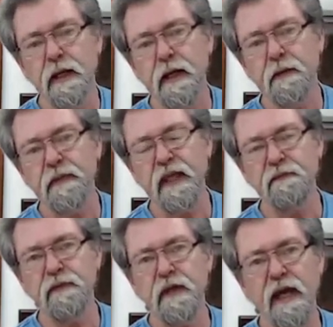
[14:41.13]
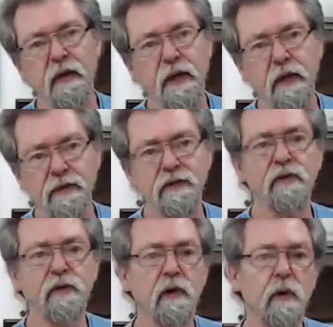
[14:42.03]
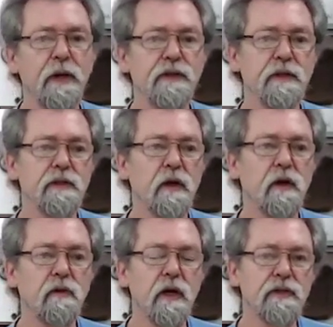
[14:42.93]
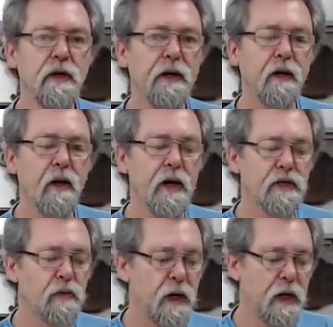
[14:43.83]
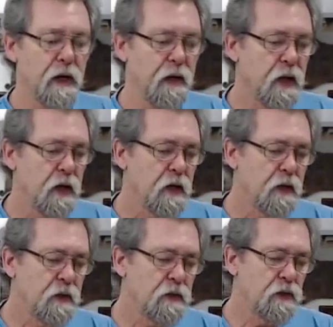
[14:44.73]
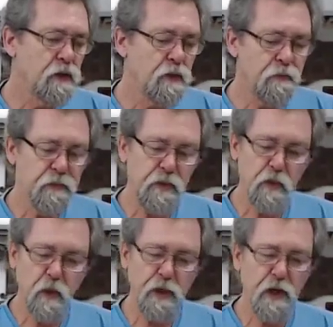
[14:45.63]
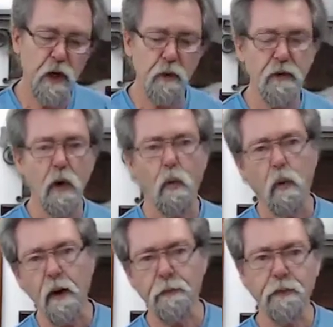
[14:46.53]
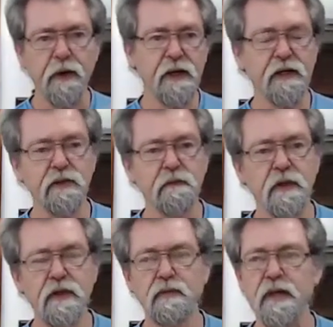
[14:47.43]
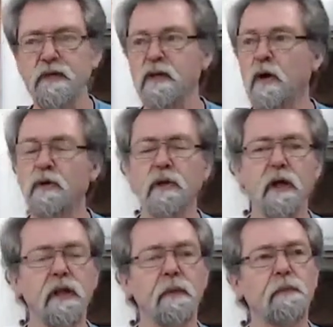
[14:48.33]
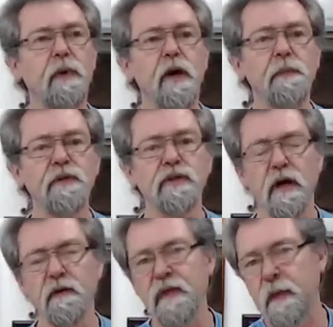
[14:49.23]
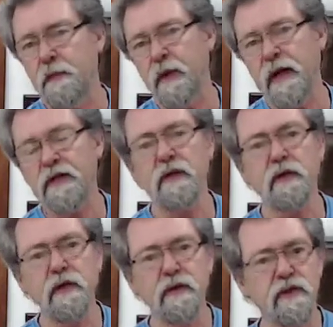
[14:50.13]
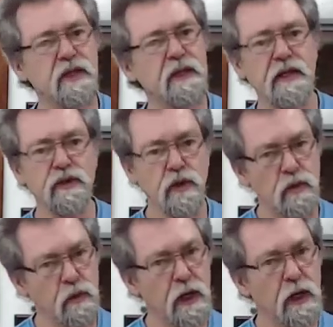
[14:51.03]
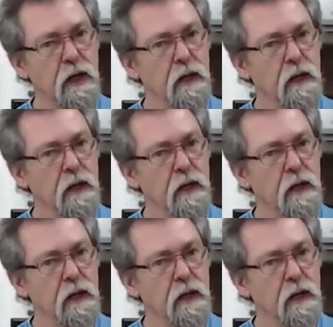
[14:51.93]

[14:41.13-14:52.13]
Uh, if anyone else, if you've got questions along those kind of lines where you, you want to know what product is being sold and, and the purpose of that product. And you see there's two